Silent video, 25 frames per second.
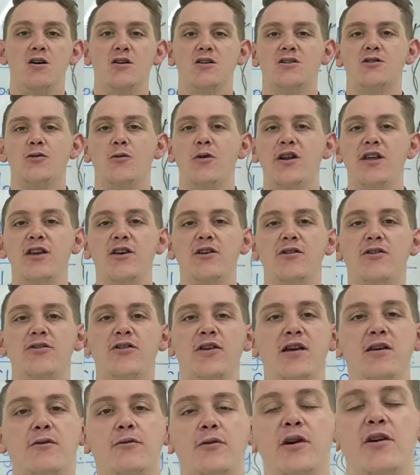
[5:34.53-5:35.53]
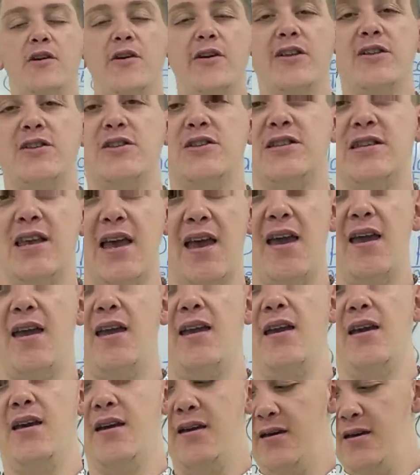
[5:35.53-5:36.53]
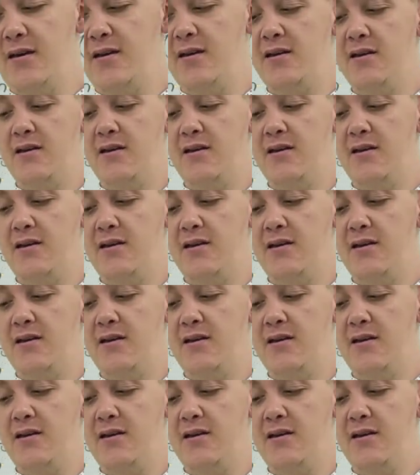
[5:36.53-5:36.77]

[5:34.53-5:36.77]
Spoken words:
So what do you think we're going to say?